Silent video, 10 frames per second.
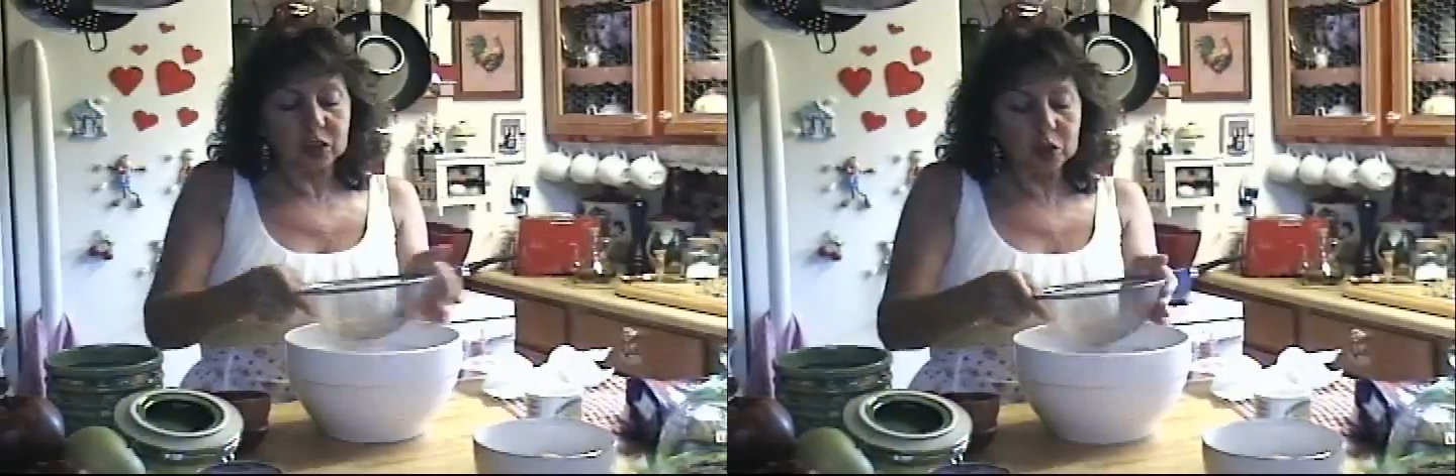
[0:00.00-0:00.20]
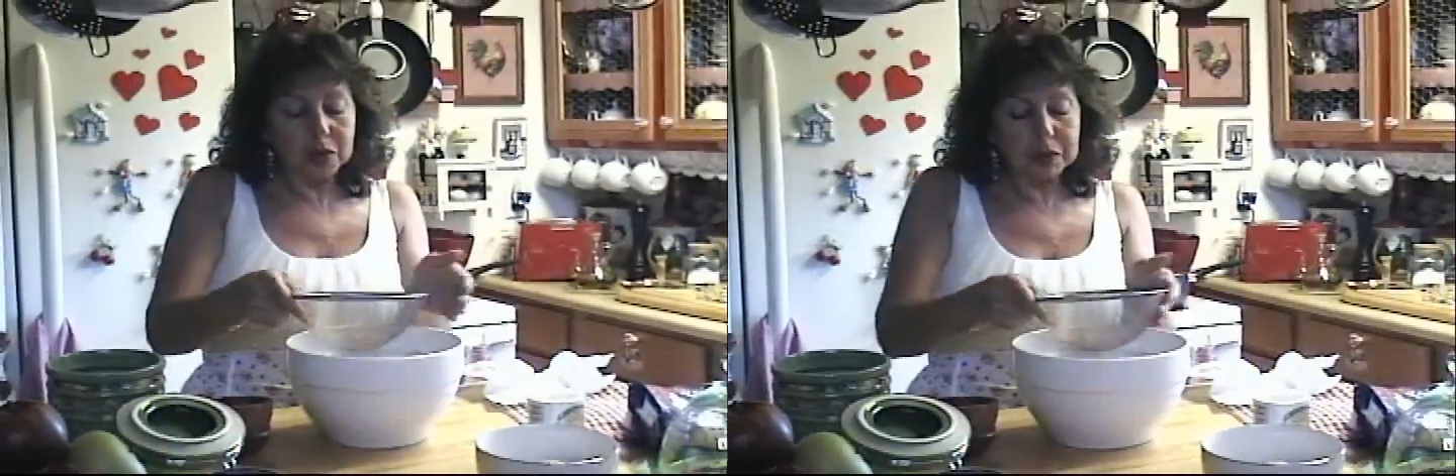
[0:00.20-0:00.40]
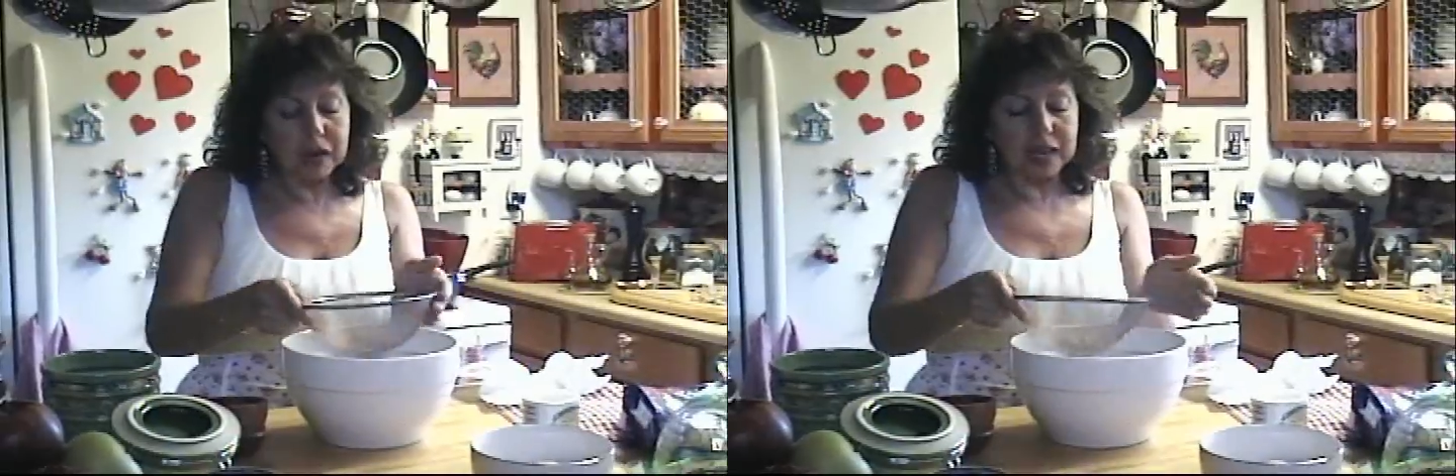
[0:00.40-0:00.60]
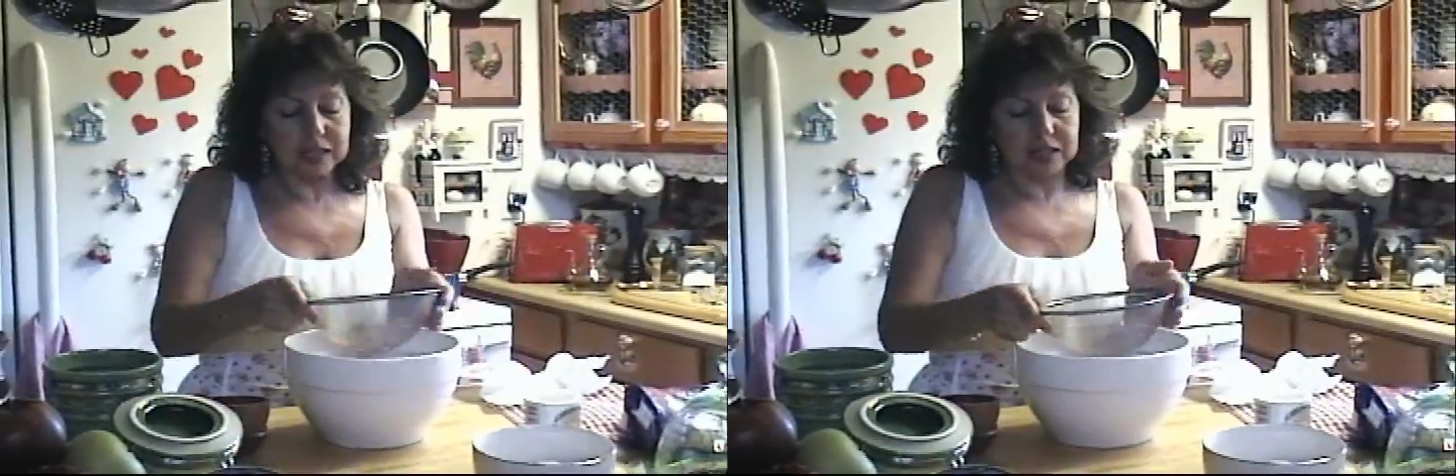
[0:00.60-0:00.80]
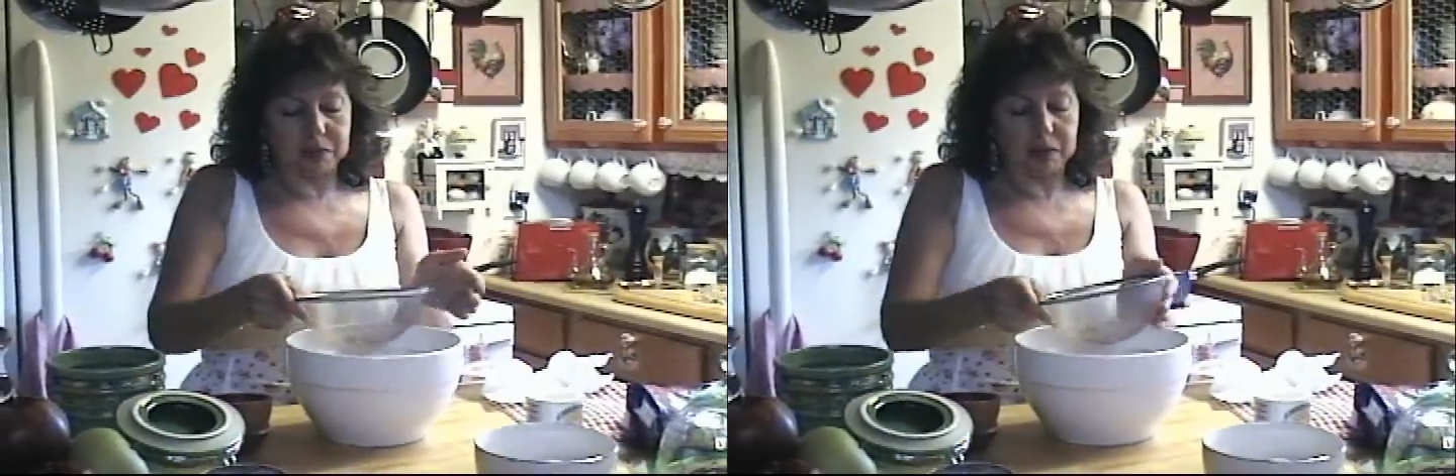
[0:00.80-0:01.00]
3
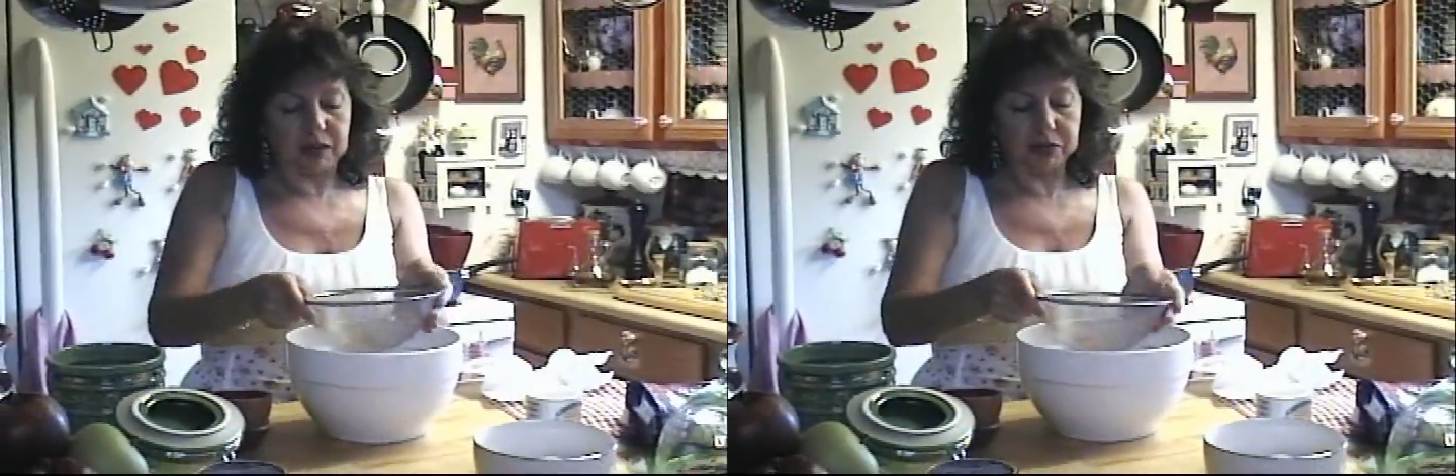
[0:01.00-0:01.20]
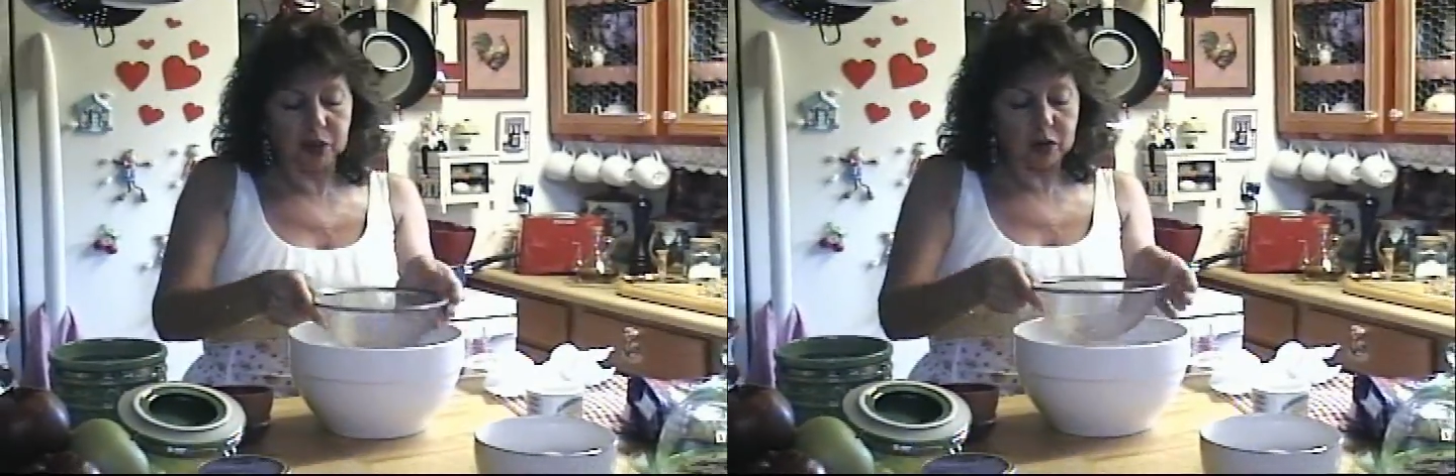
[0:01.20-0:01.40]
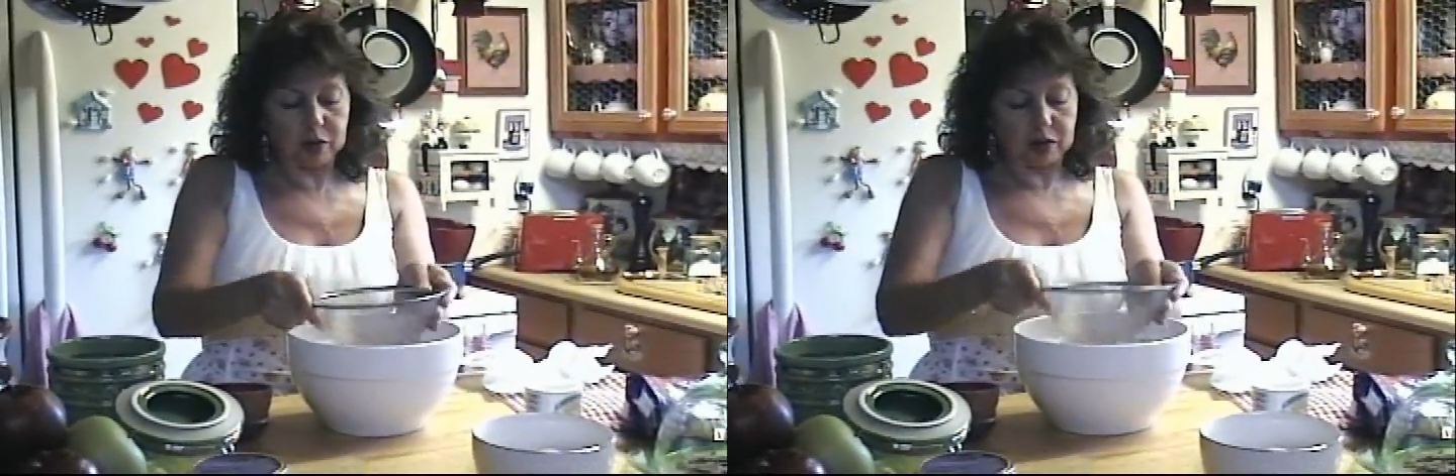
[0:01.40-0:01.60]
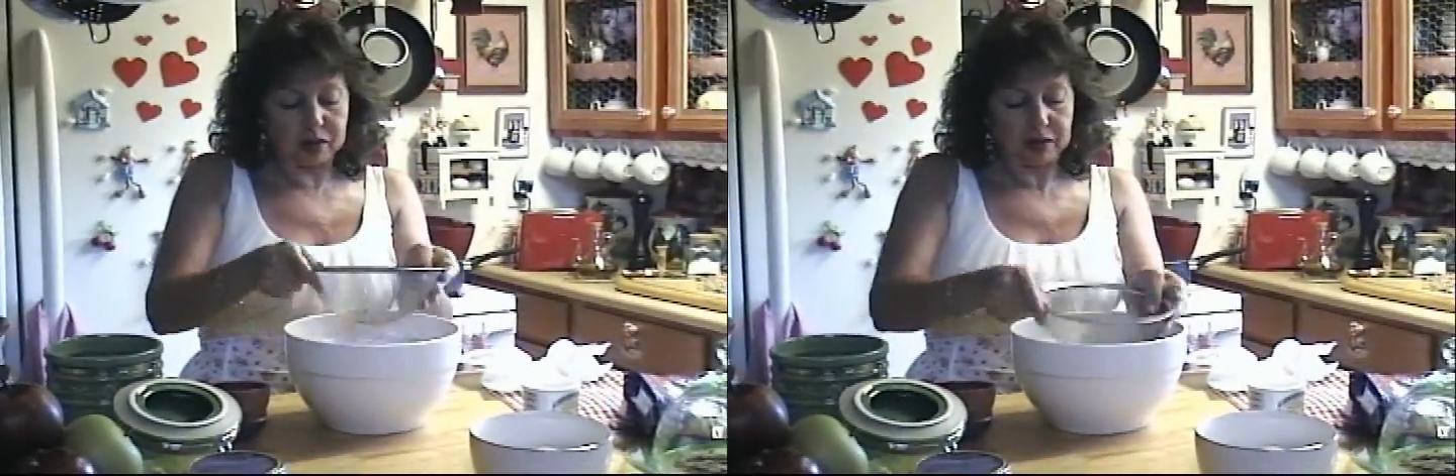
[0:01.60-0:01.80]
months before